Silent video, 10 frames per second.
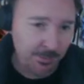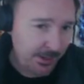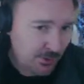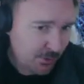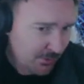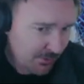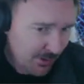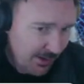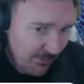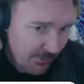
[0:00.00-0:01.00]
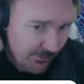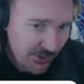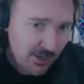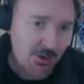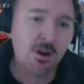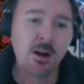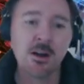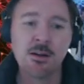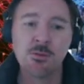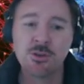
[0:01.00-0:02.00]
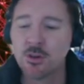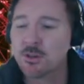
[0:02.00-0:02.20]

bench or cover with Jack Cogger, would you?